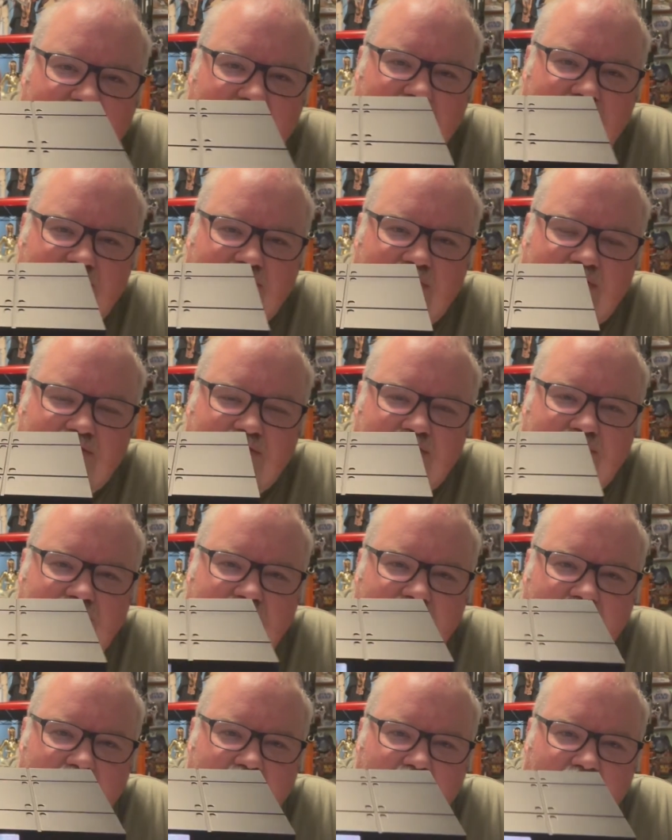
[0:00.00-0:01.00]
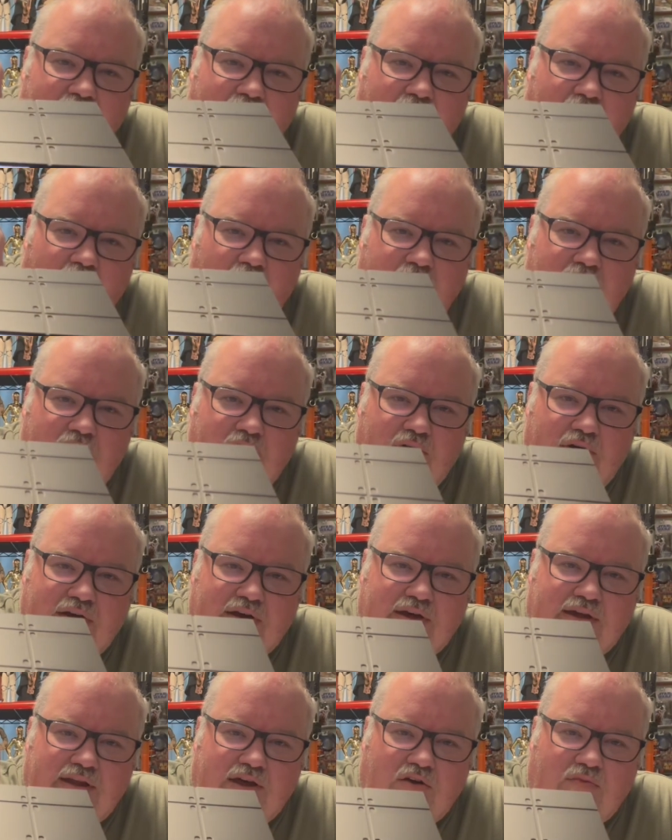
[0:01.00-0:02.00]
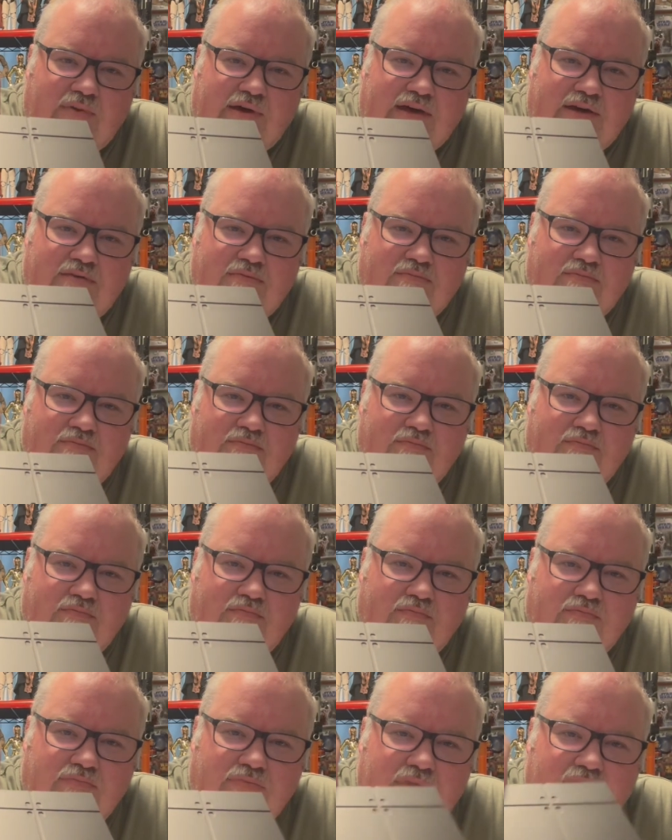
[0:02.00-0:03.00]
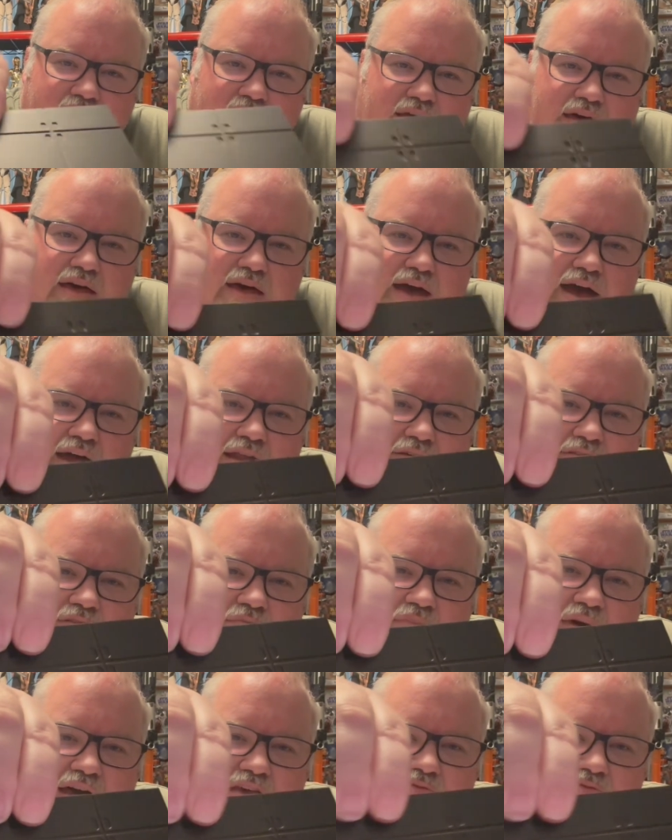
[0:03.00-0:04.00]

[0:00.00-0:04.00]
It says Obi-Wan Kenobi. And it's a base